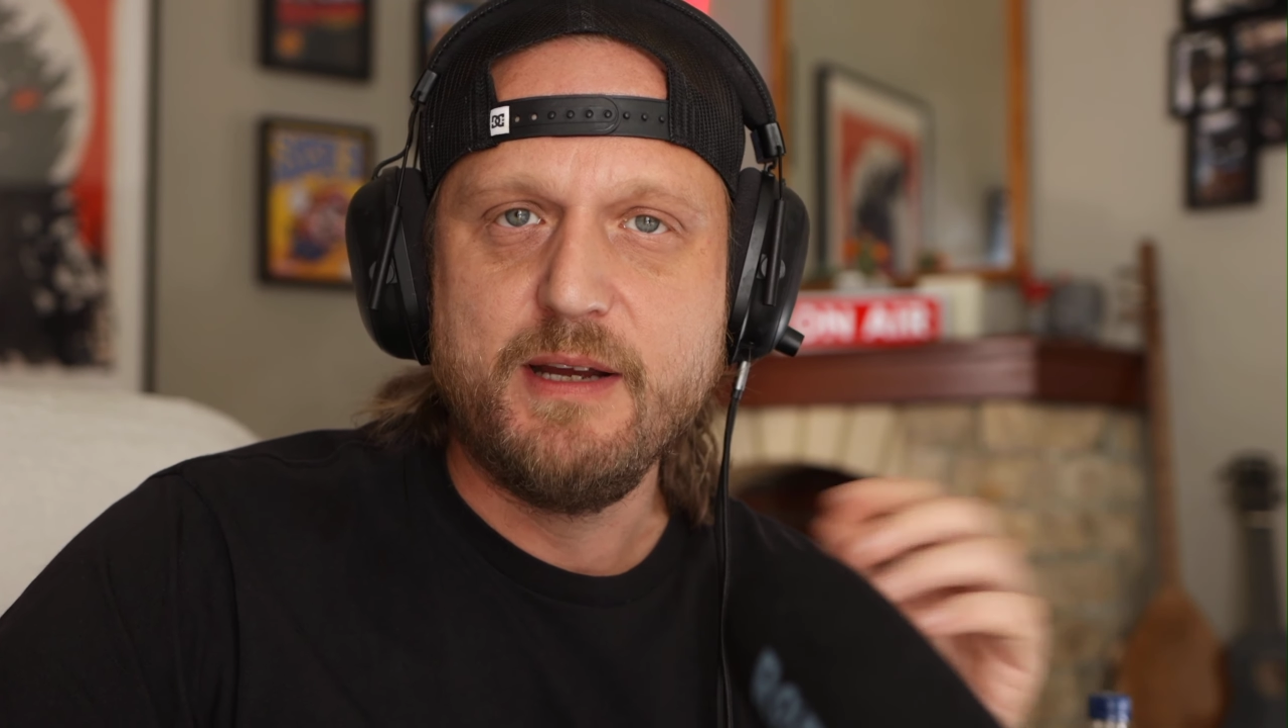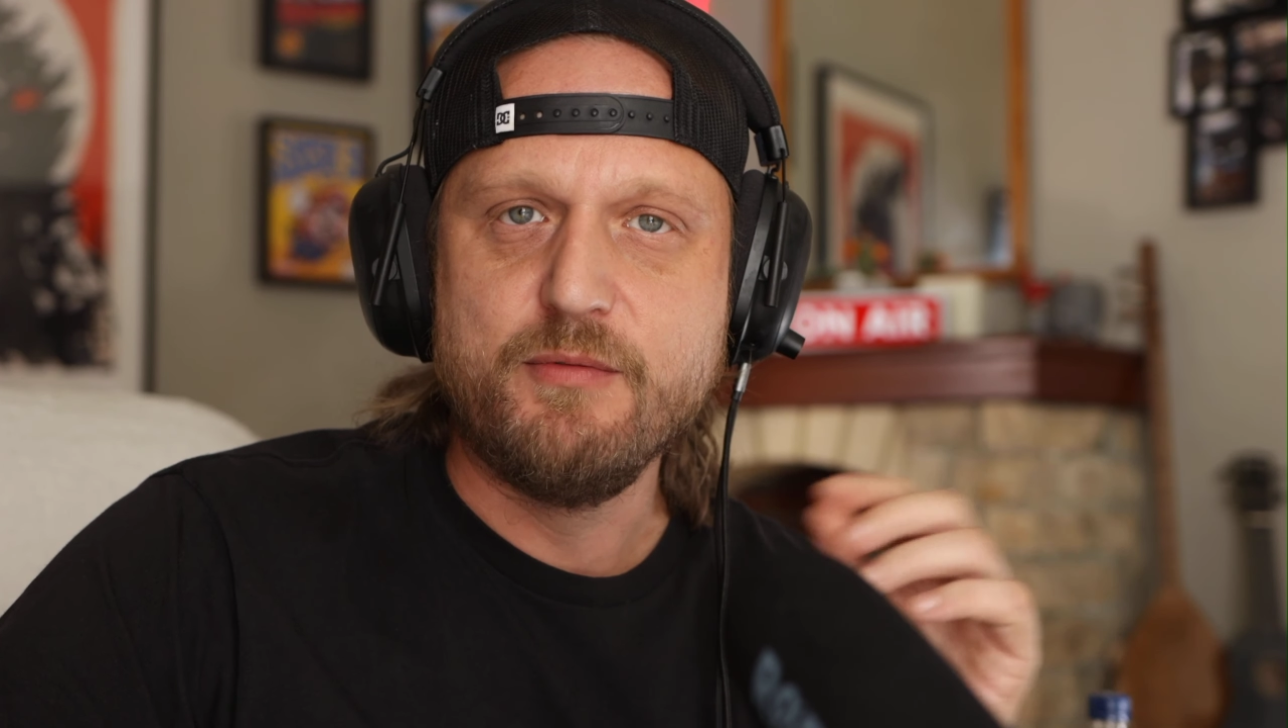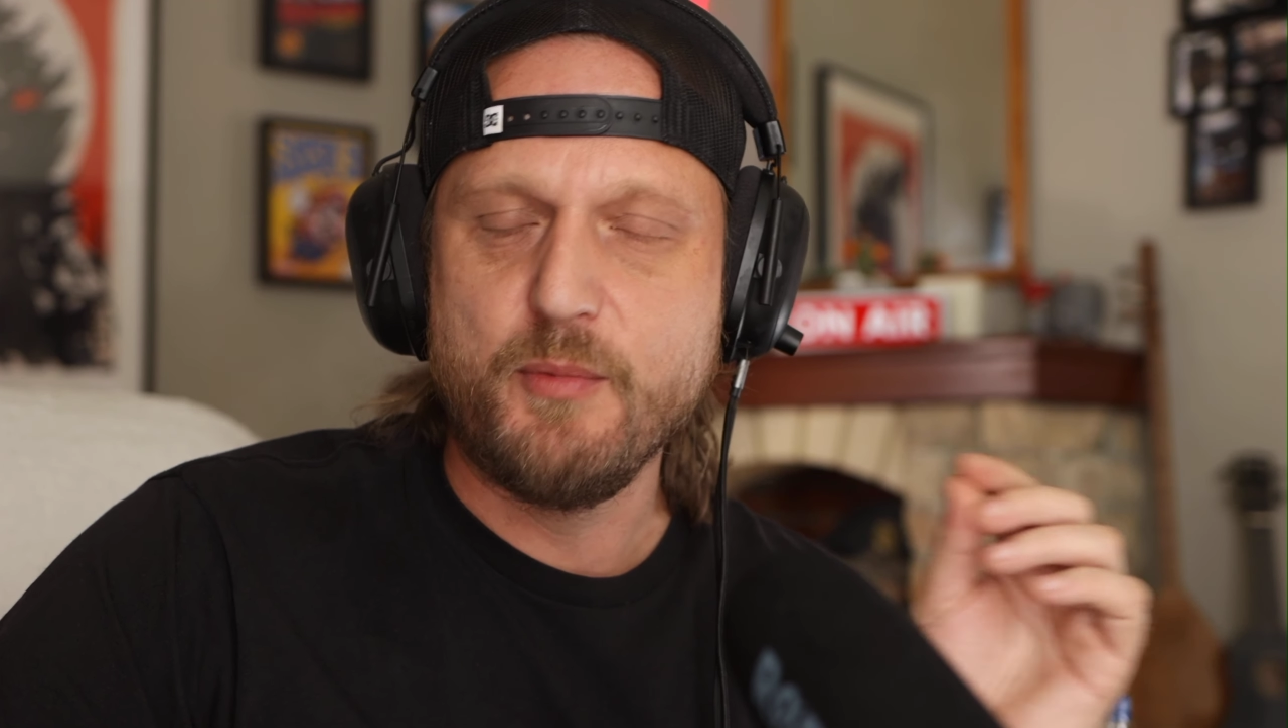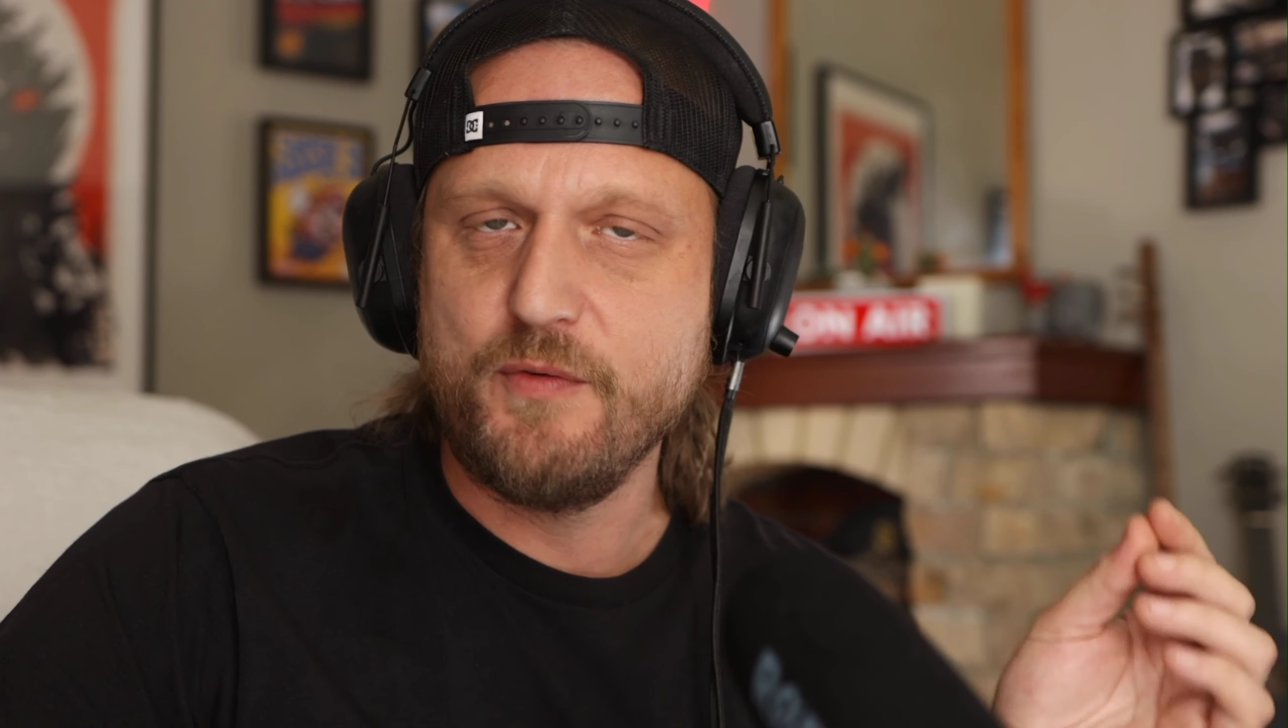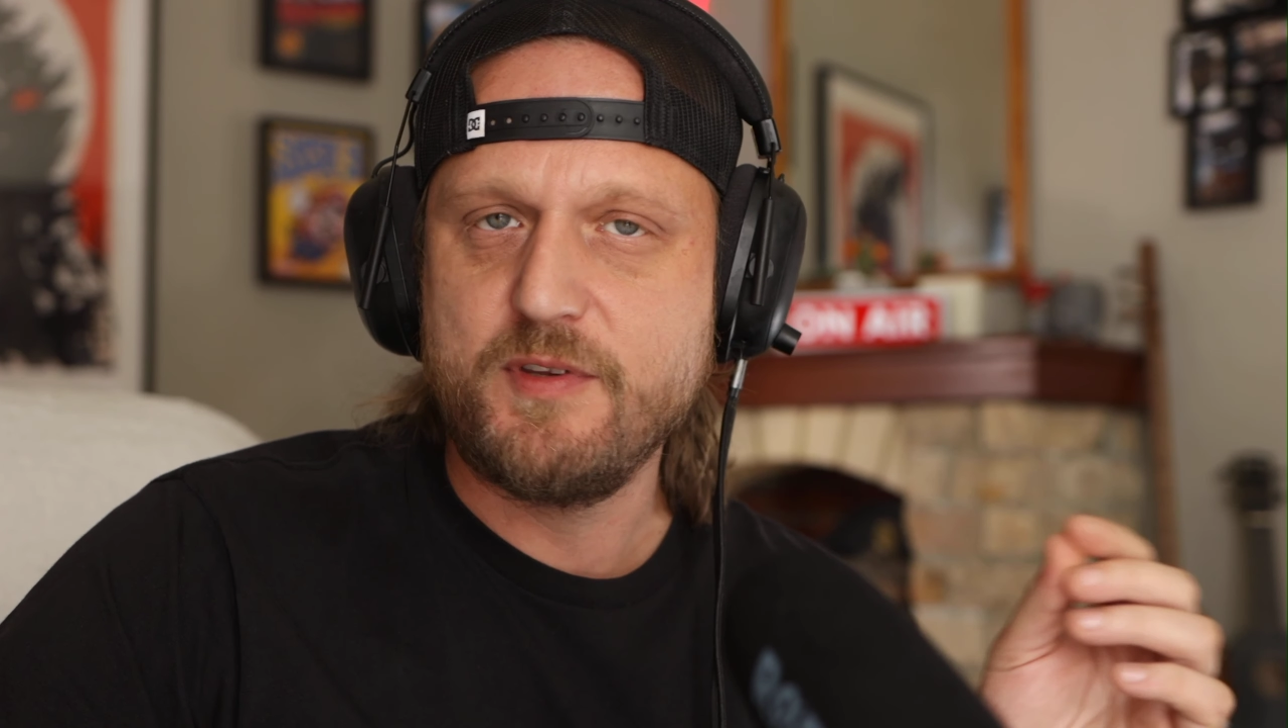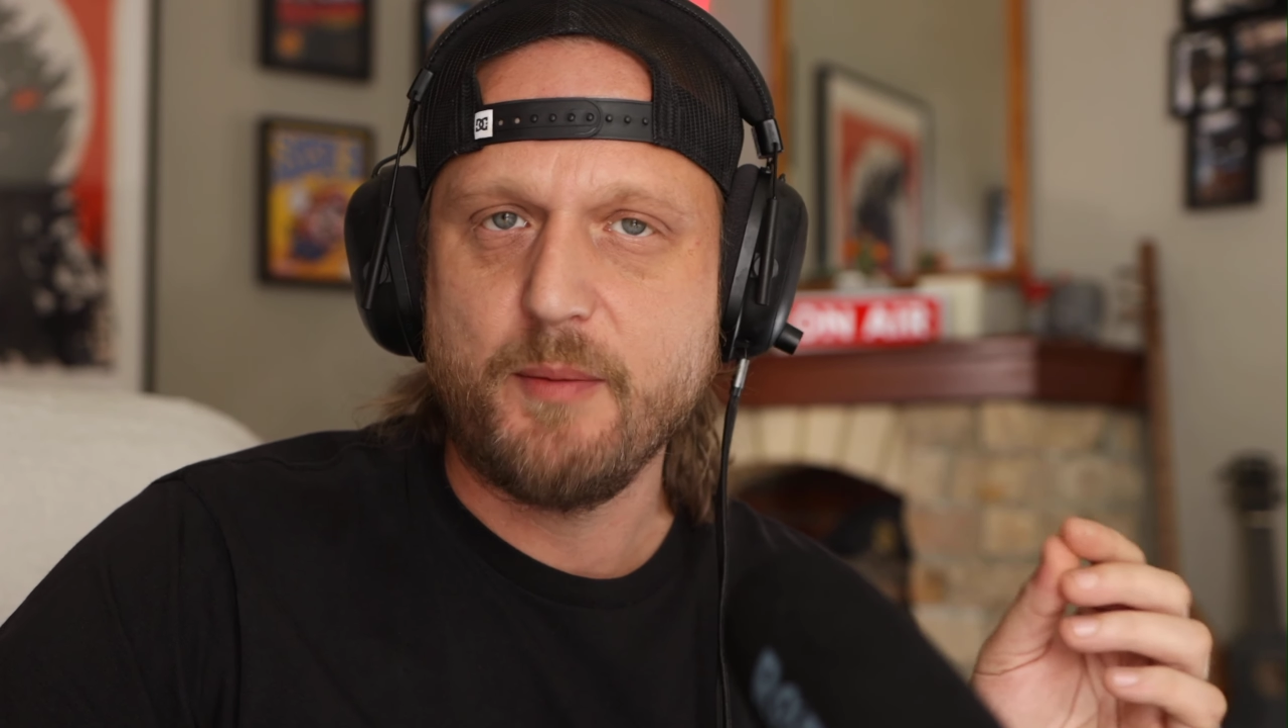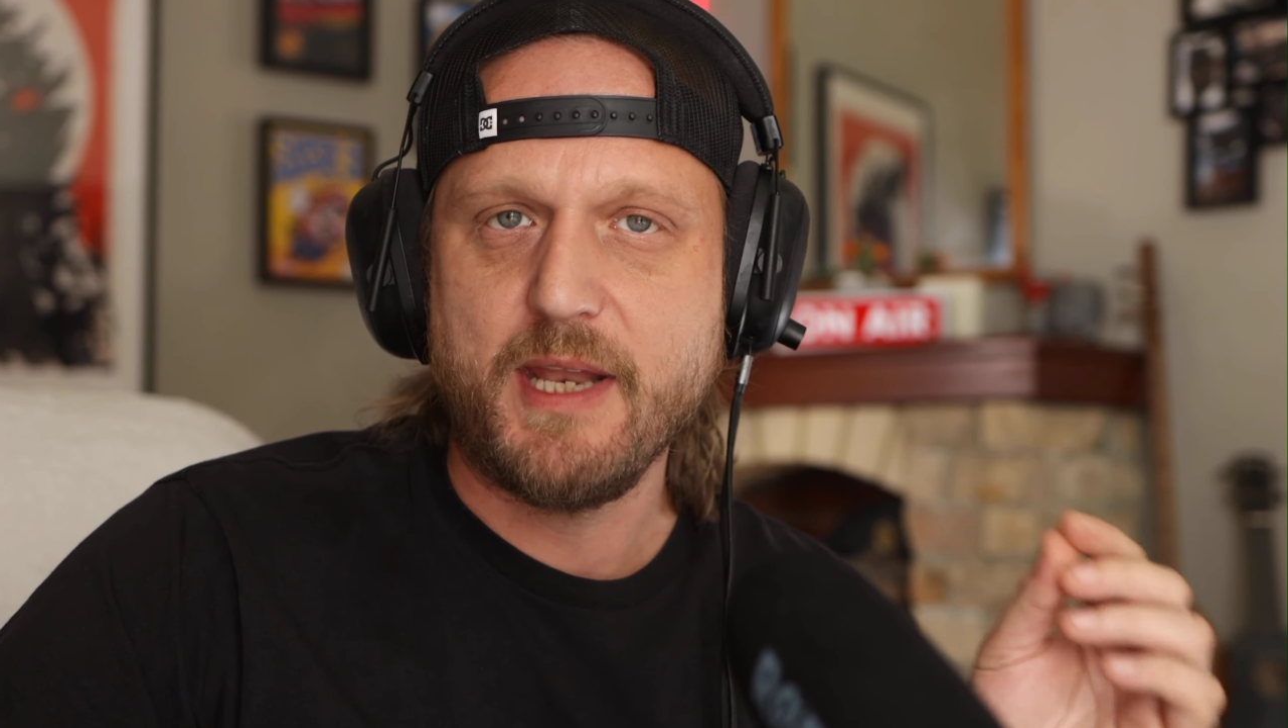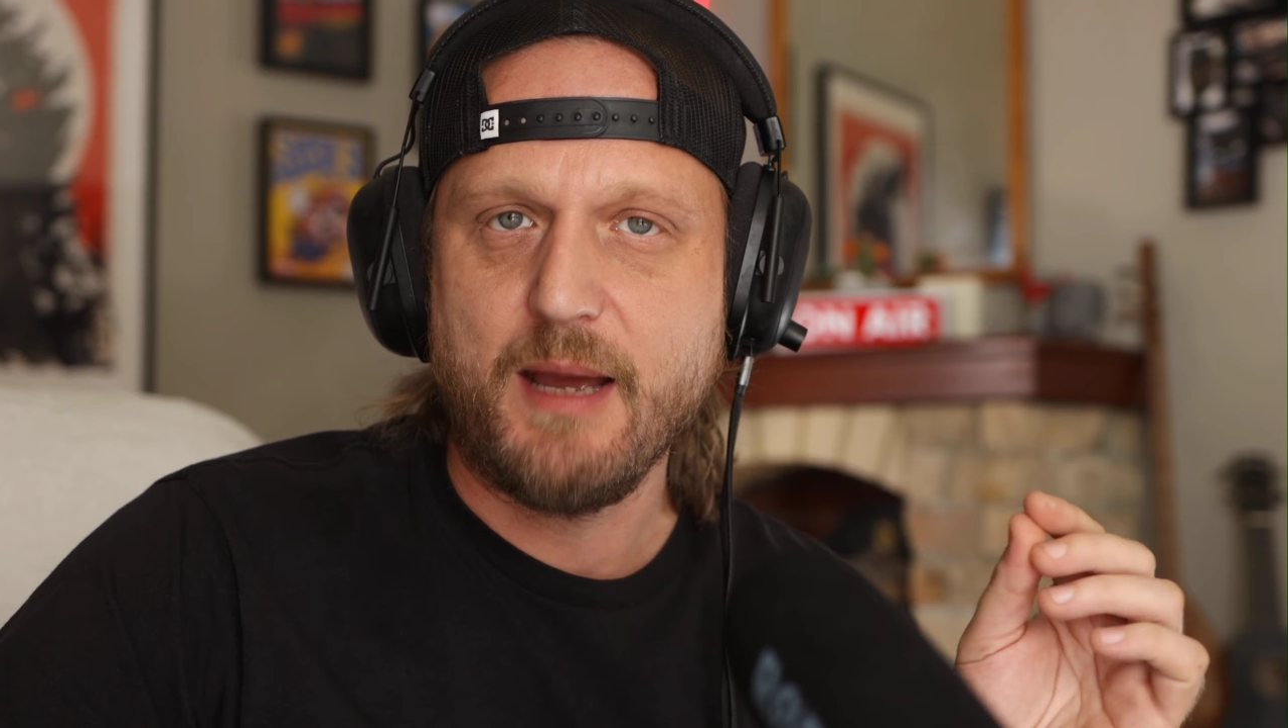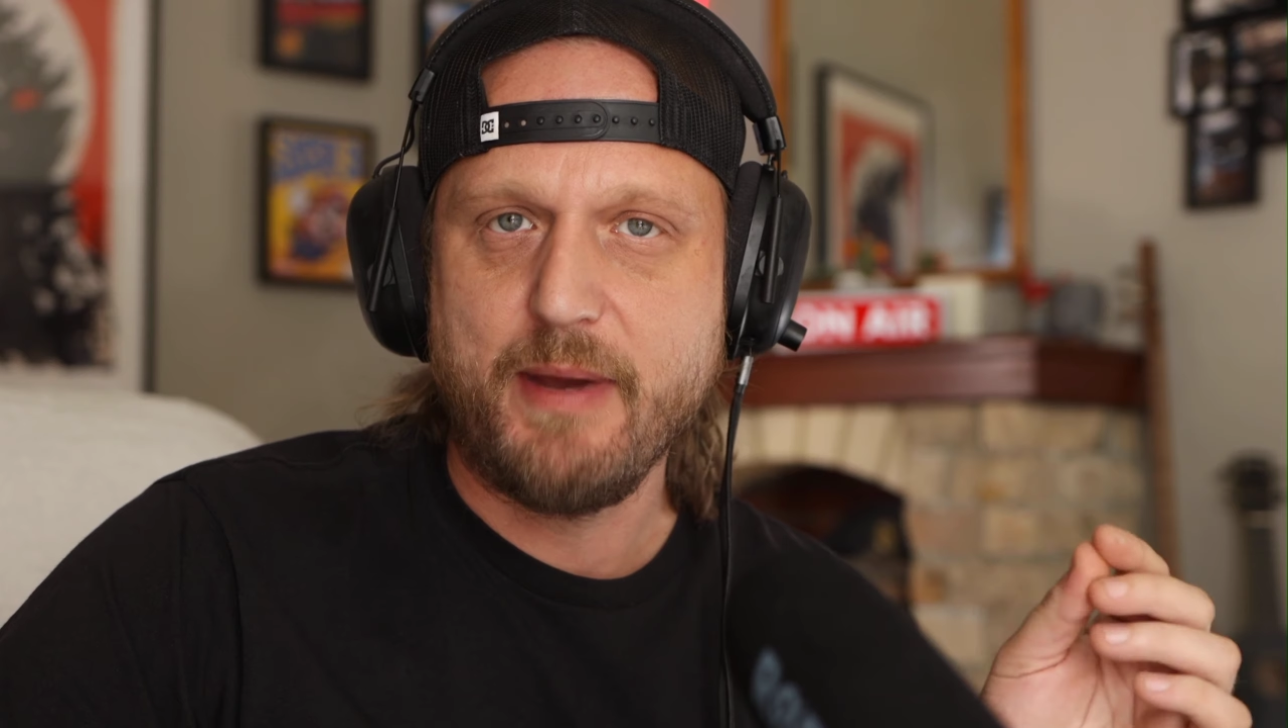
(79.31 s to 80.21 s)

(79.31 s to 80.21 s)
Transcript: remove some of that